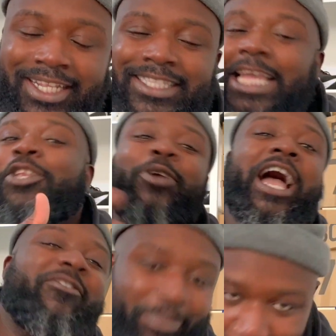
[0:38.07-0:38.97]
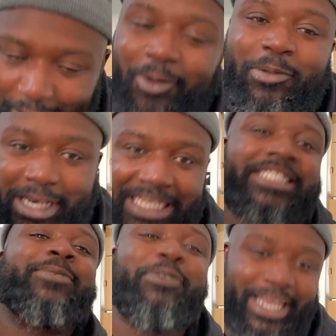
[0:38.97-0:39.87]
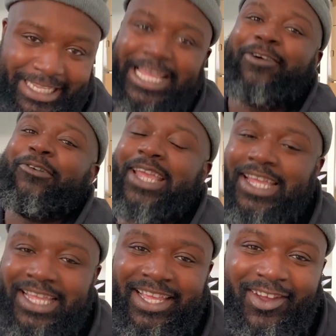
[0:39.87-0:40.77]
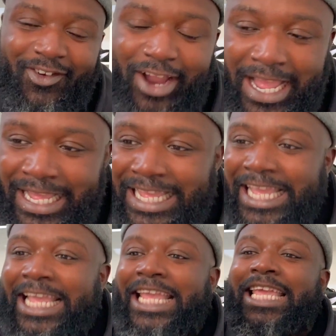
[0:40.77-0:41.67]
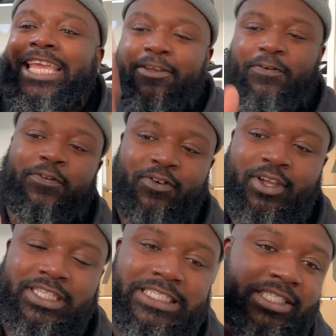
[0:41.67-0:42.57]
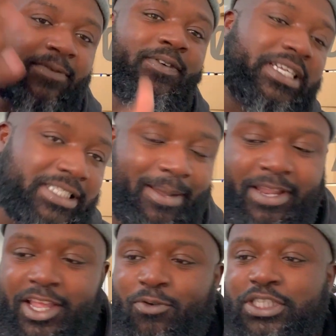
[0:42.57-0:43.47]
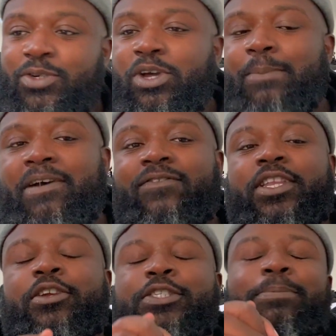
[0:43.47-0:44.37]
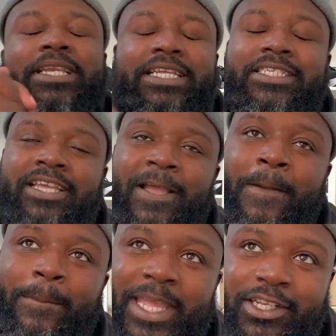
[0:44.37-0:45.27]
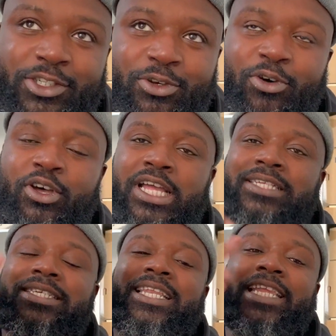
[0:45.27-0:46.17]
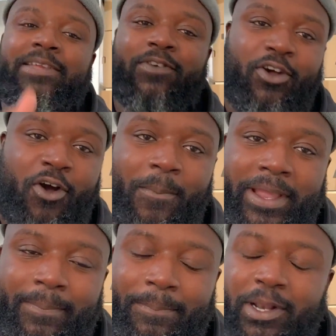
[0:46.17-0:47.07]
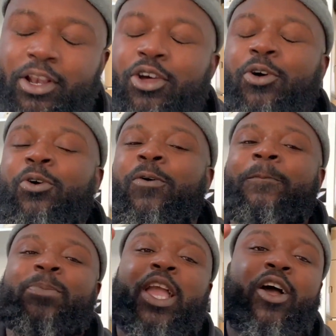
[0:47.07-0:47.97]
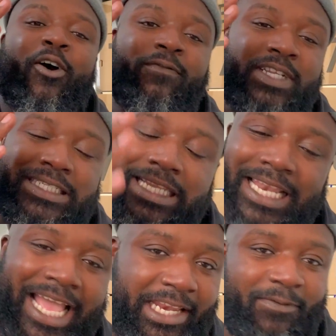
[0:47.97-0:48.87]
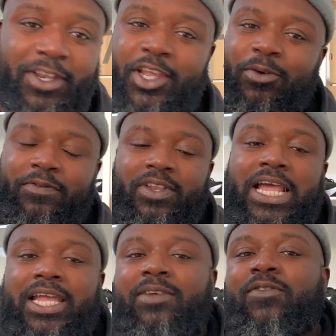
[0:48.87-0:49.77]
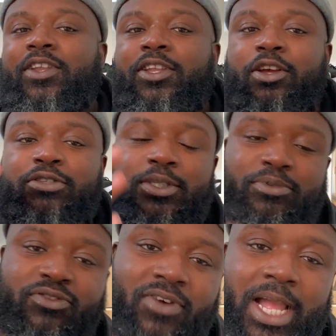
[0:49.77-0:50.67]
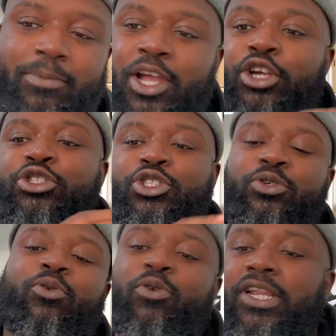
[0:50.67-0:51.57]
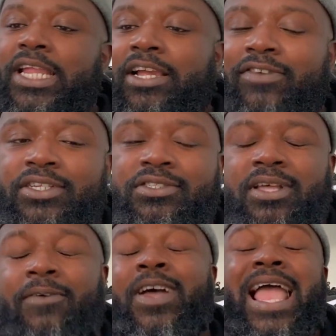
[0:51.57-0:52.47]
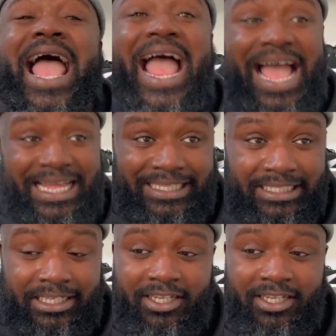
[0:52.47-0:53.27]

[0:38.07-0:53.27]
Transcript: than you have been copying. Let's just put it that way, right? If this is the first time that you're watching one of my videos, please make sure to leave a comment below. Obviously, like the video if you like the video, subscribe, do all of that great stuff, and